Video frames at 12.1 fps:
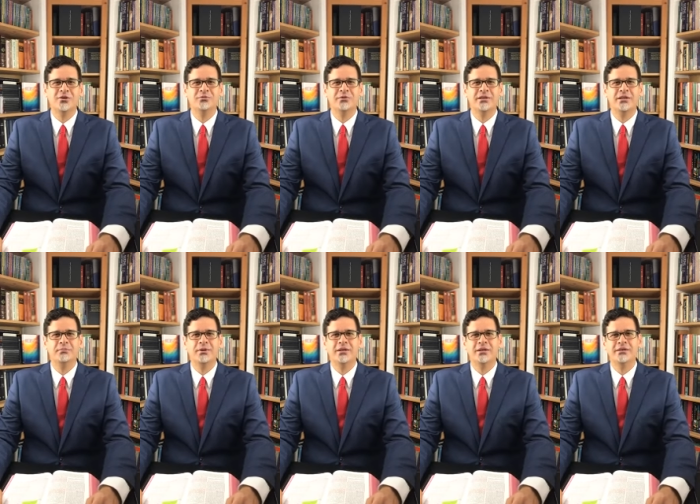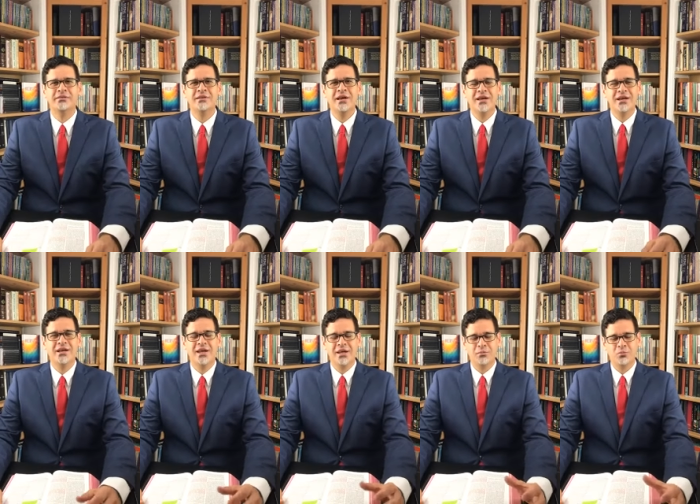of Independence
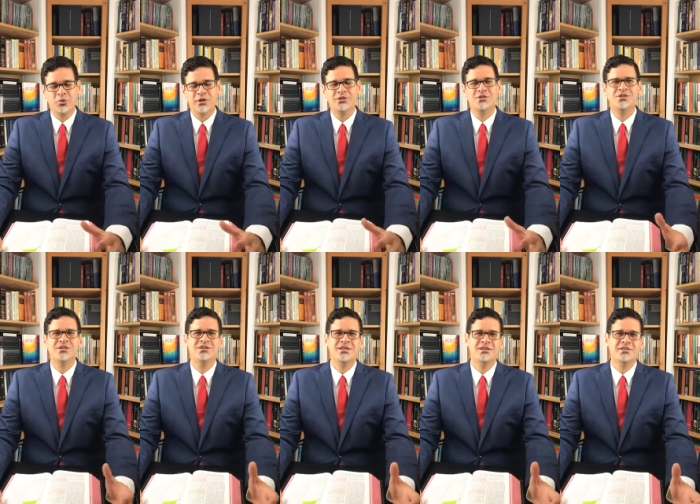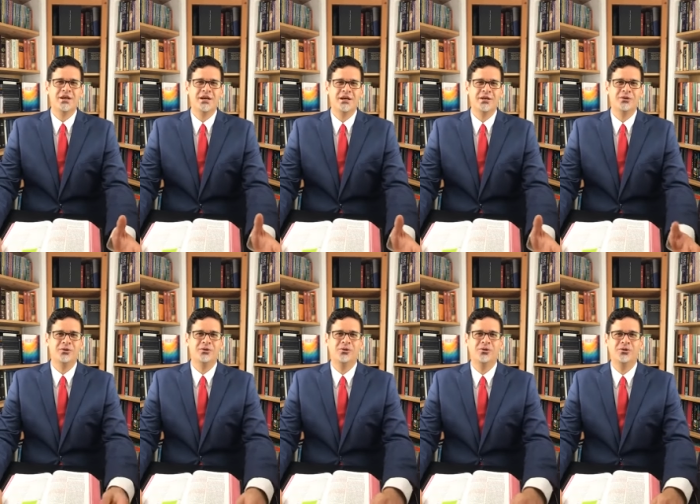came when Jesus died
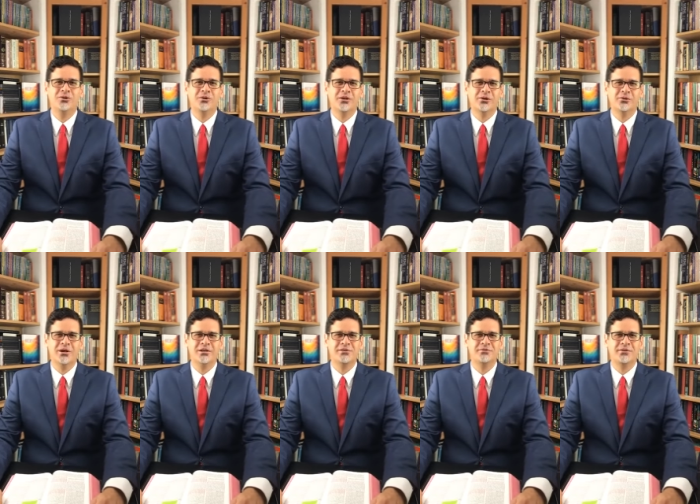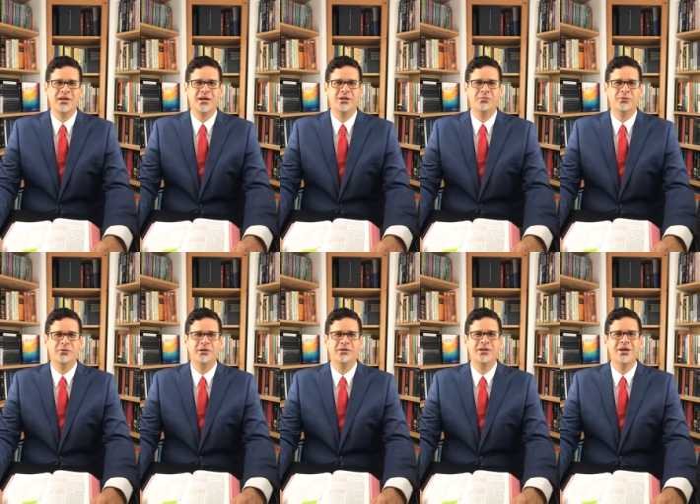on the cross of Calvary,
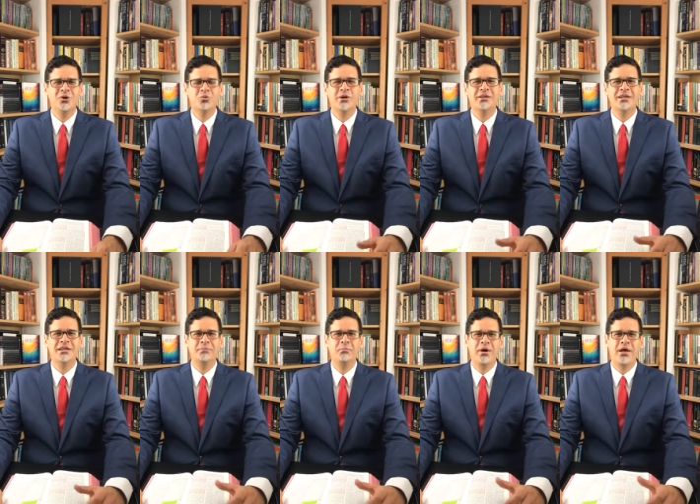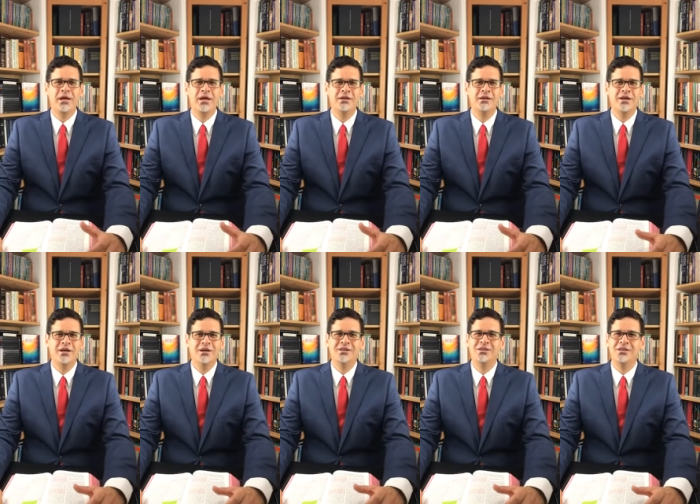when he paid
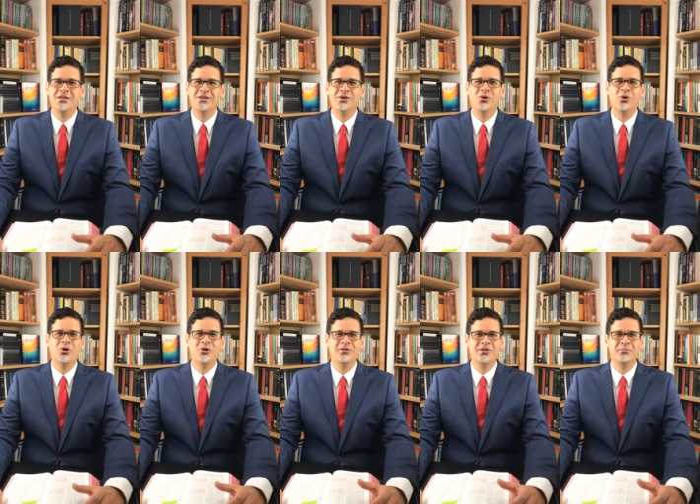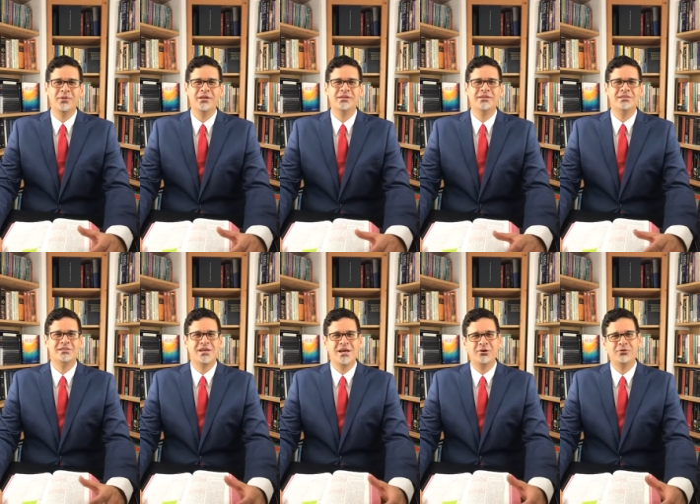the ultimate
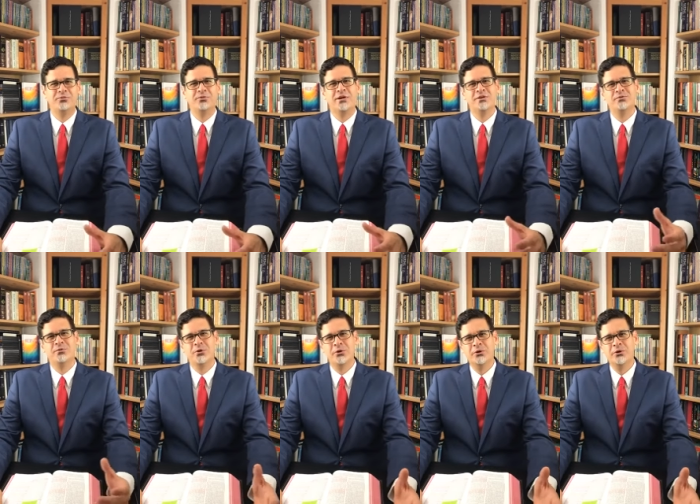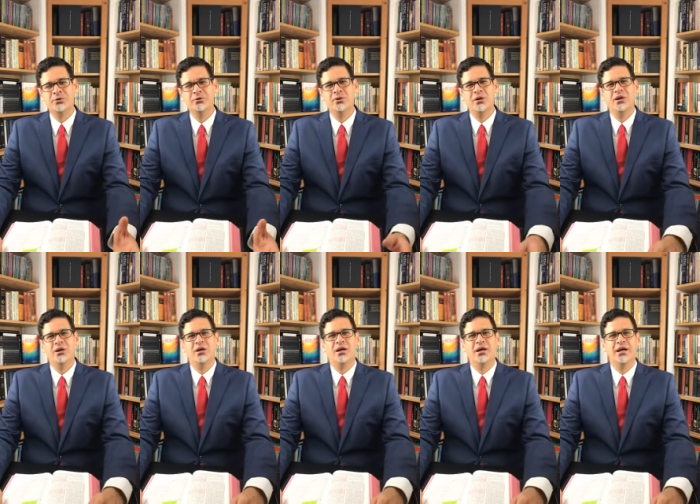sacrifice for you
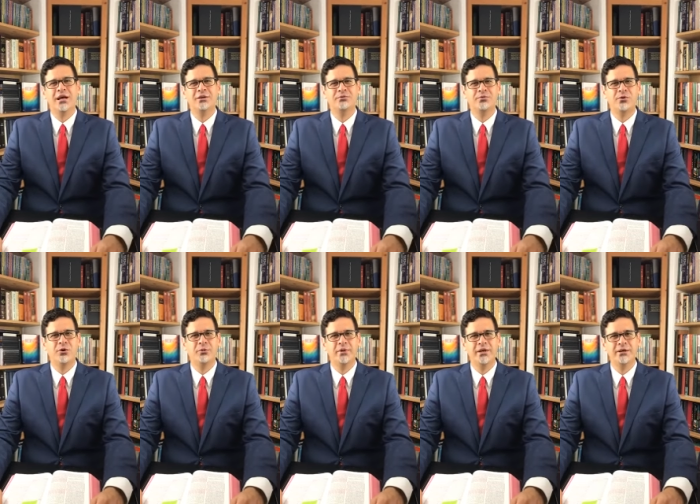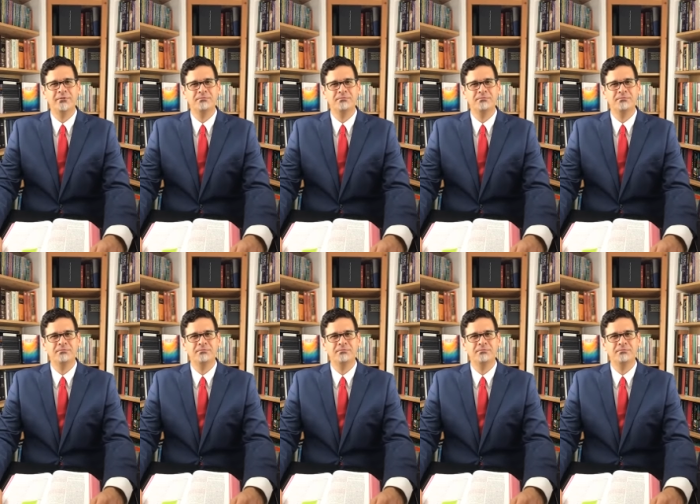and for me.